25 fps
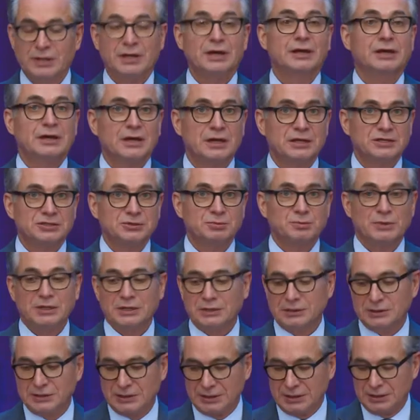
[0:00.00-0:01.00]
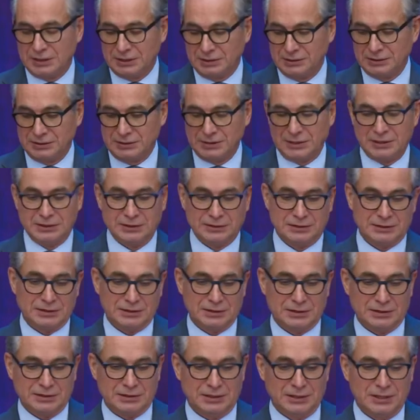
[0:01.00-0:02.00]
engagement and
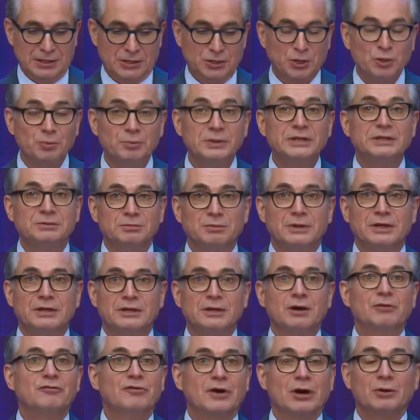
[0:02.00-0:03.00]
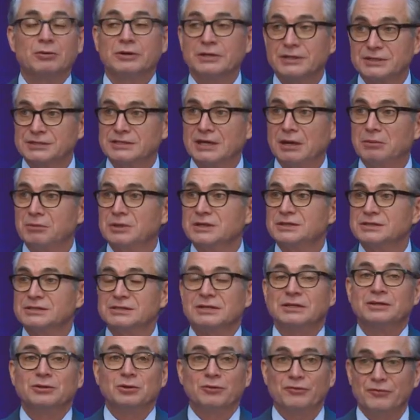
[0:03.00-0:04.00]
commitment of our examiners
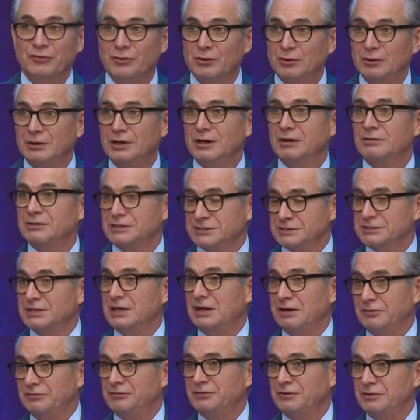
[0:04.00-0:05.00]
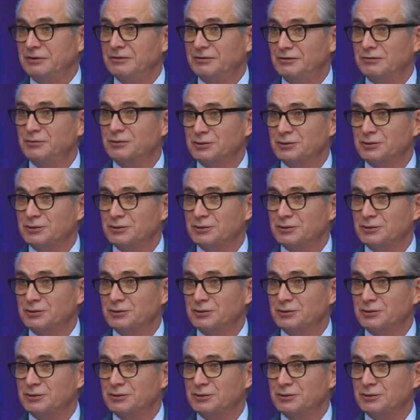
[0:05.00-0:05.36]
and of all our staff, for